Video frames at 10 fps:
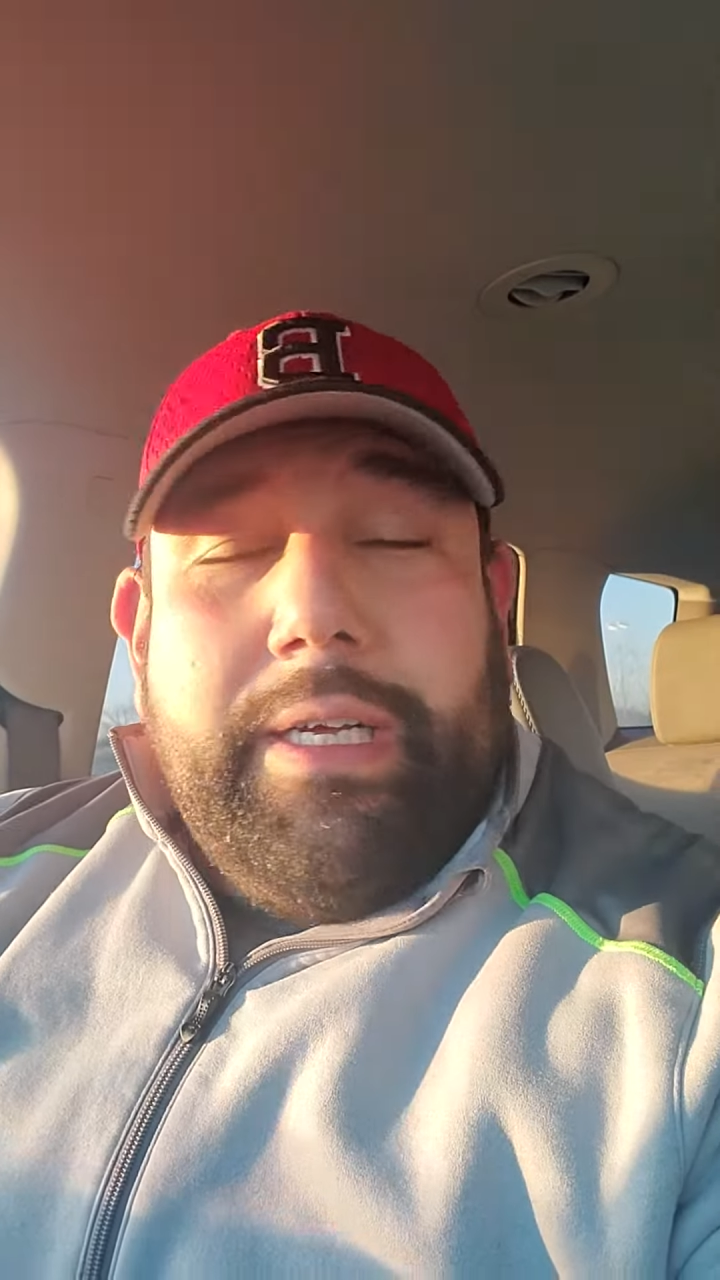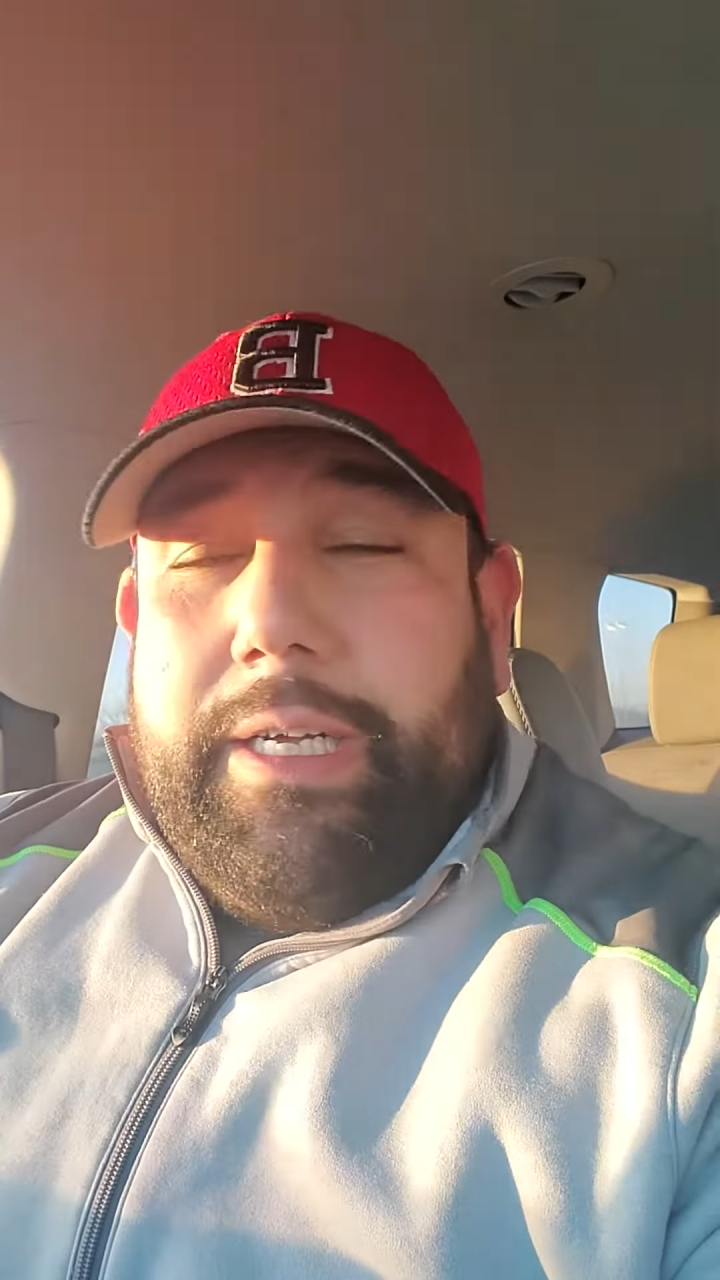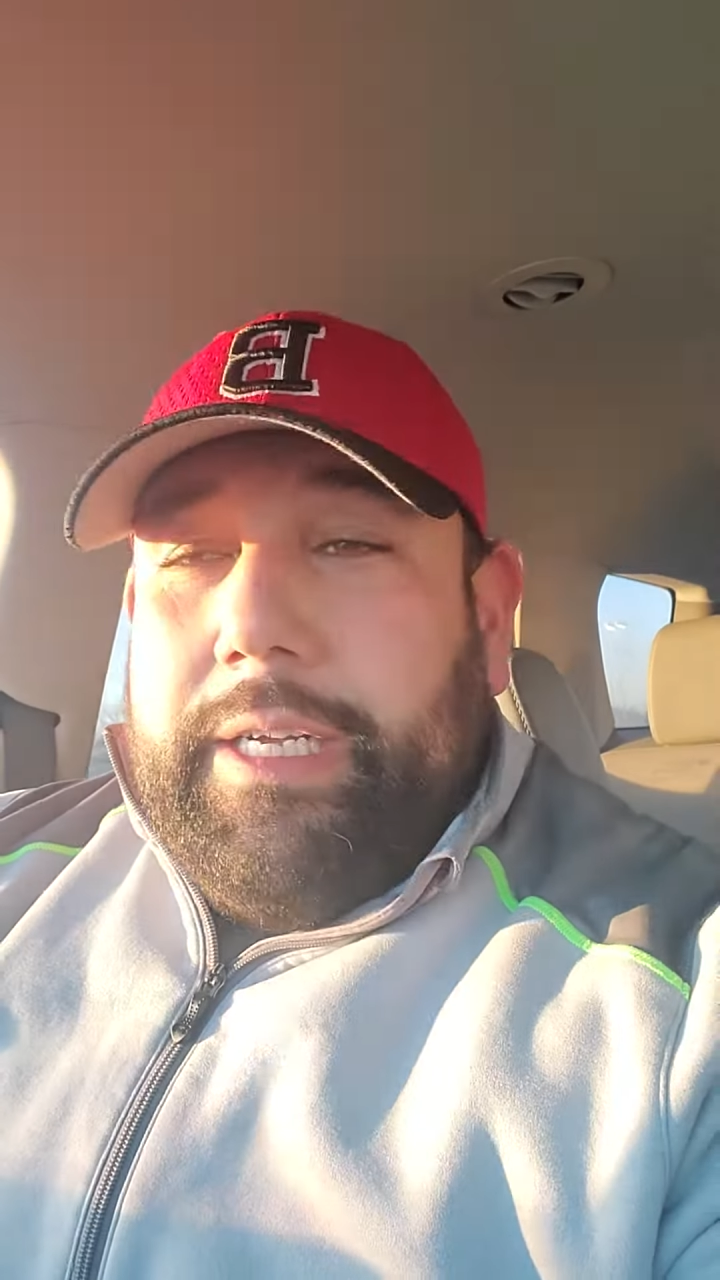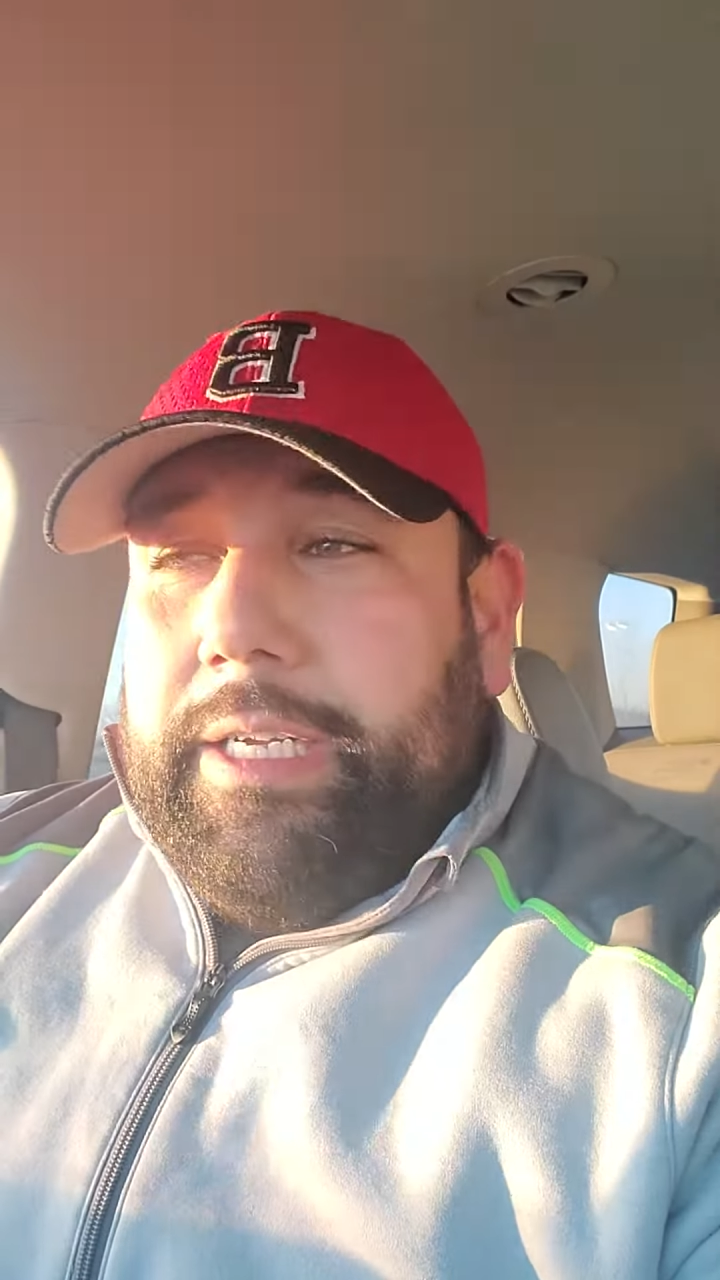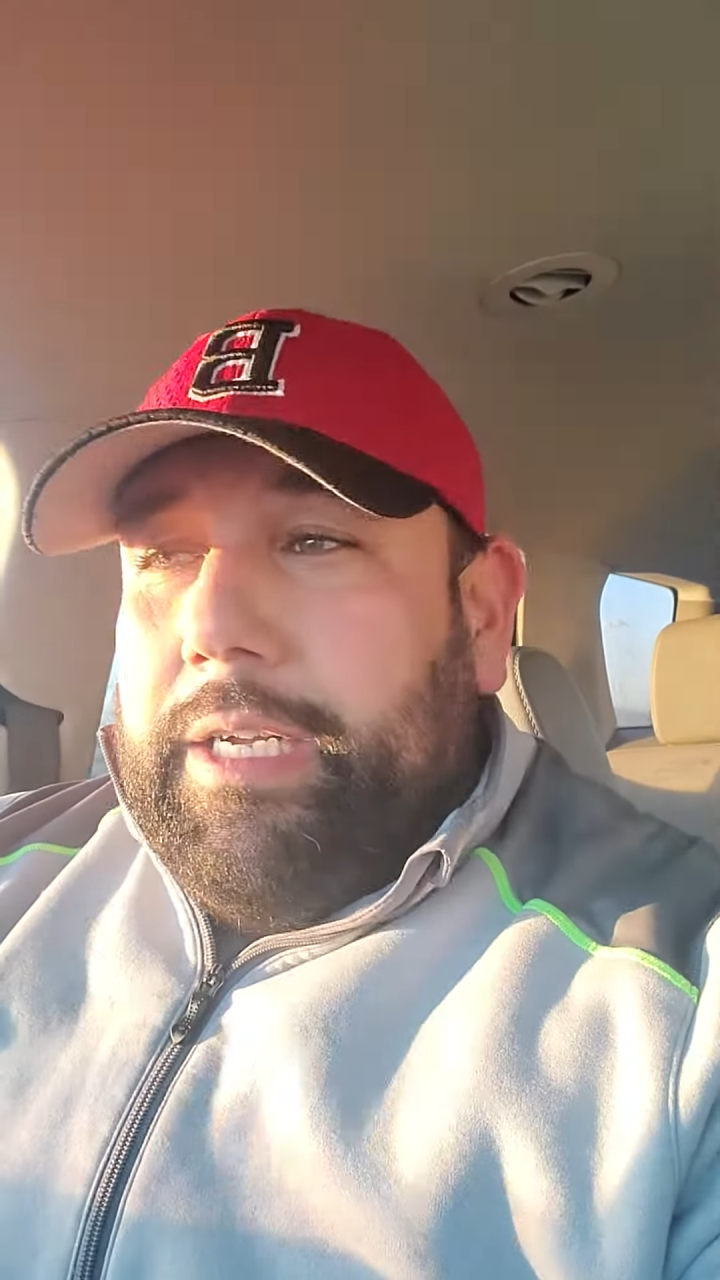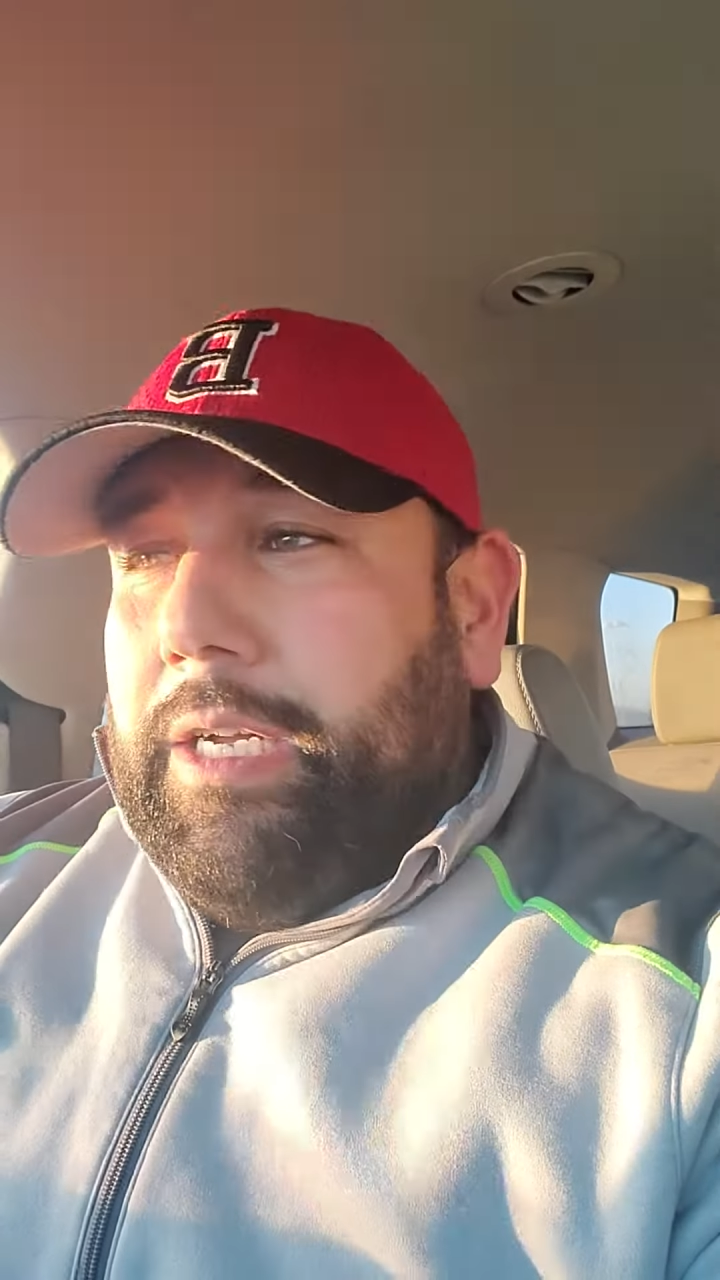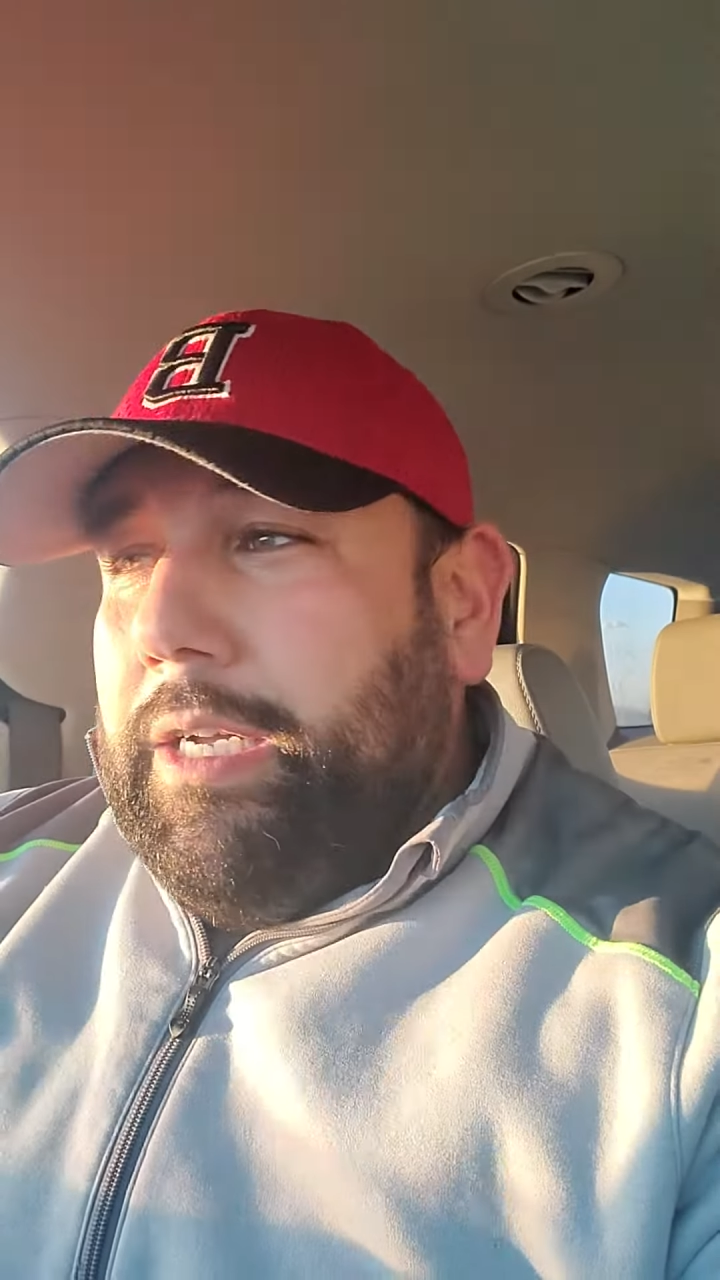what